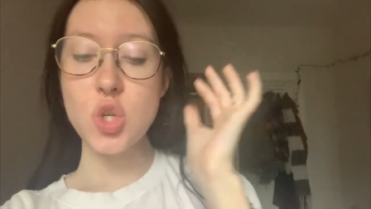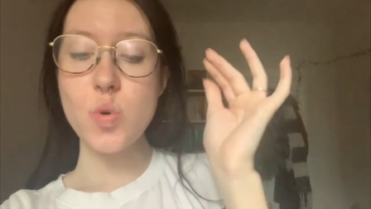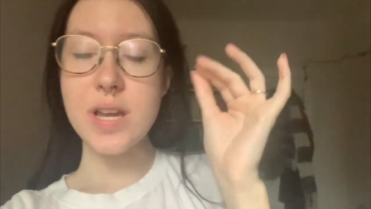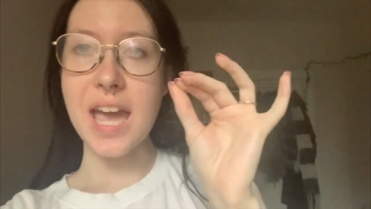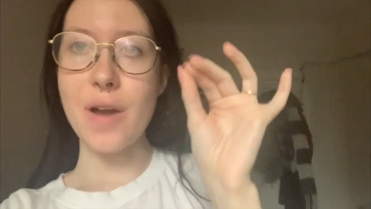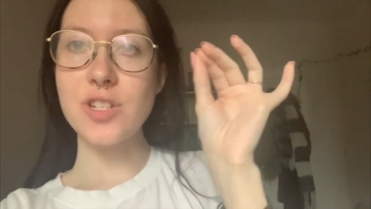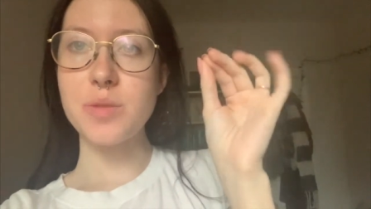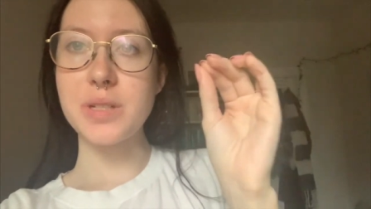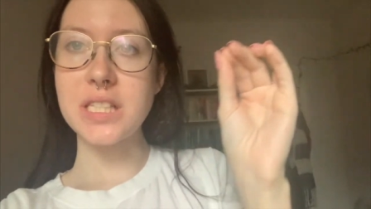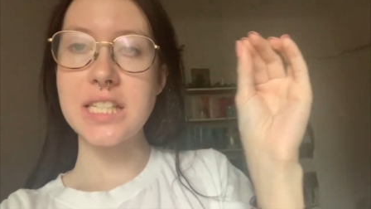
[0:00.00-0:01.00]

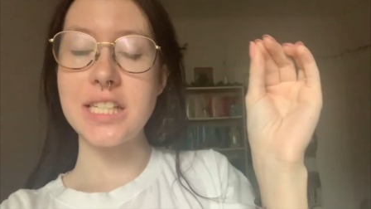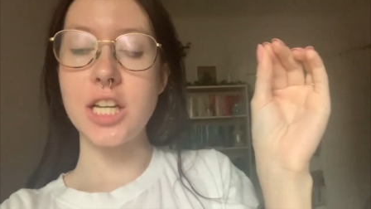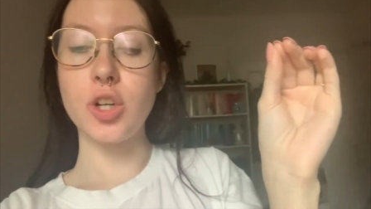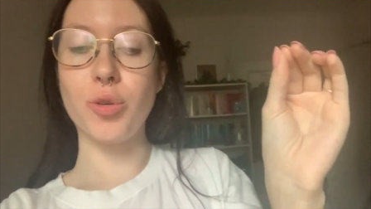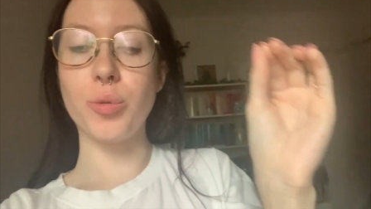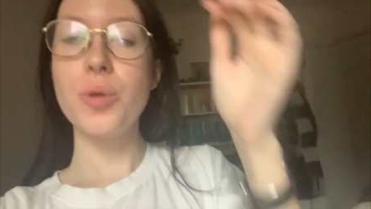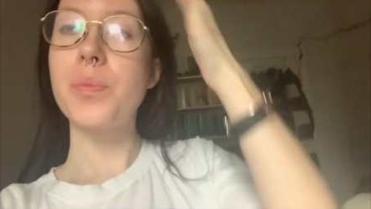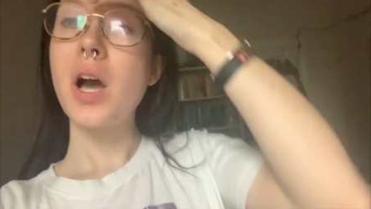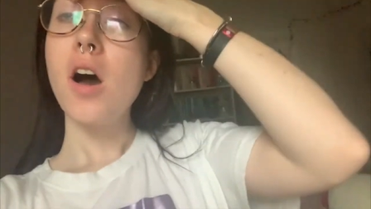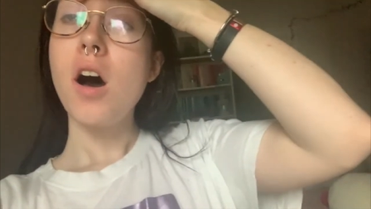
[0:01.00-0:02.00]
accountability group
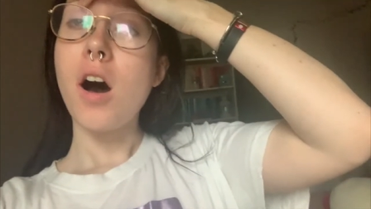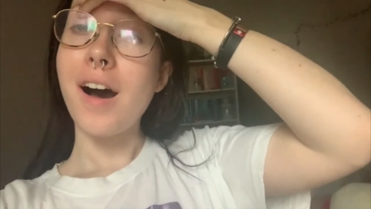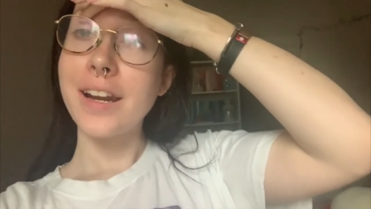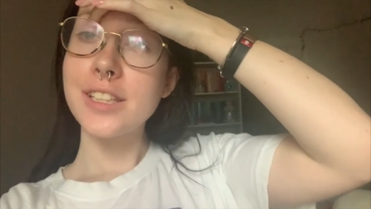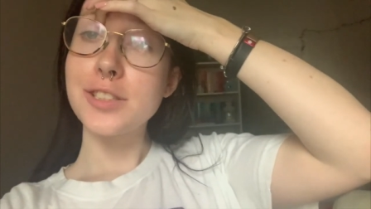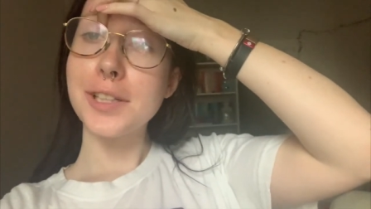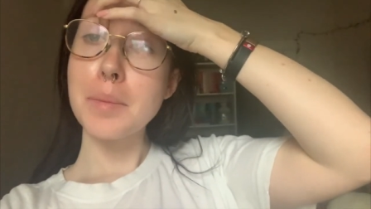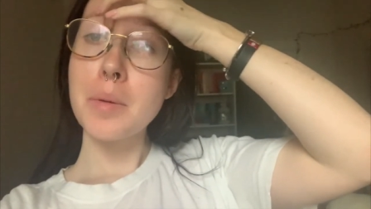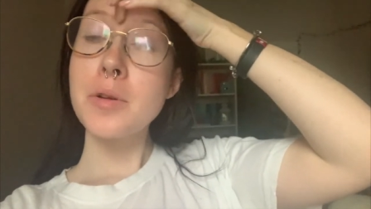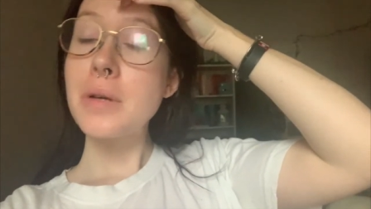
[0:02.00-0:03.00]
on Instagram
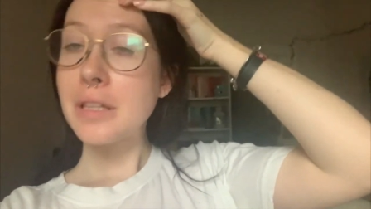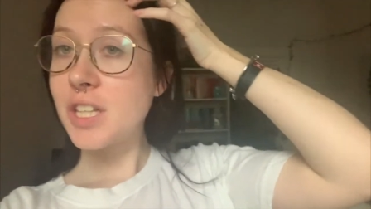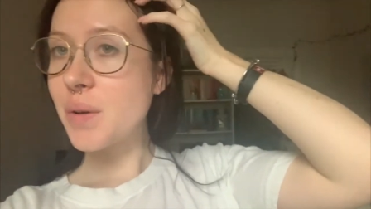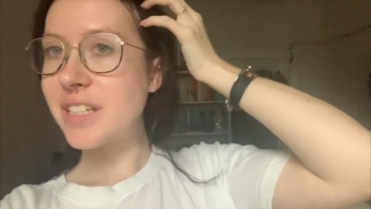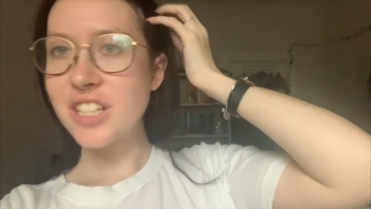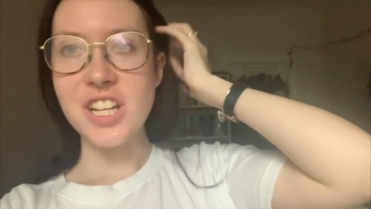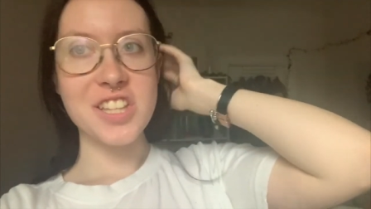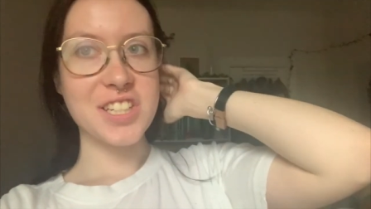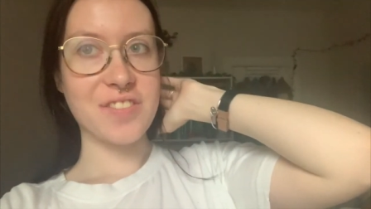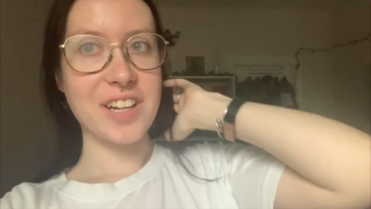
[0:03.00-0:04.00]
where we're doing the Chloe Ting
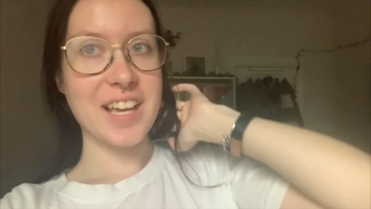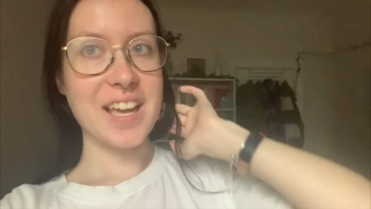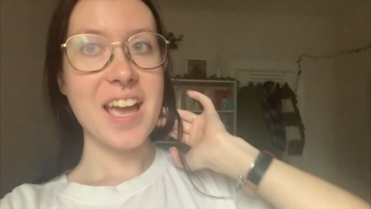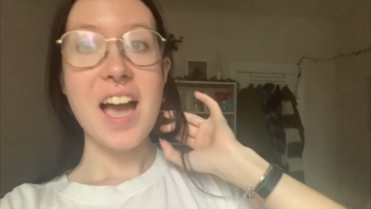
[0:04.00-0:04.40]
challenge every day.